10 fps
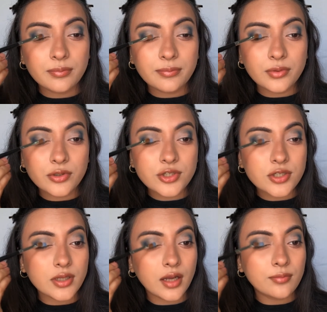Push
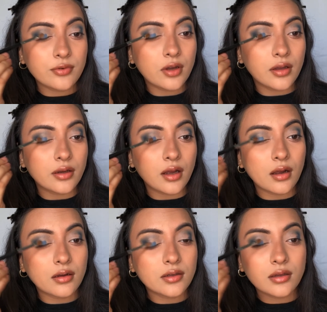that
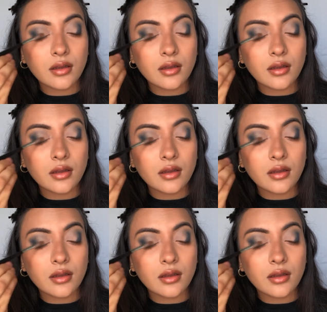product.